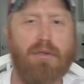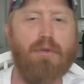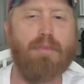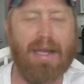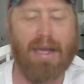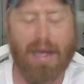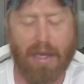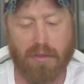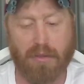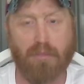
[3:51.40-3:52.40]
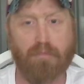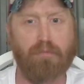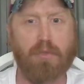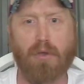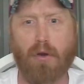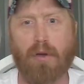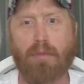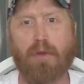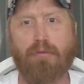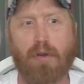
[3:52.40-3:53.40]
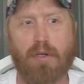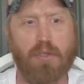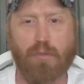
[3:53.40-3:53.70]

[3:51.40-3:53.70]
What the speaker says: You may ask. Sorry, my French.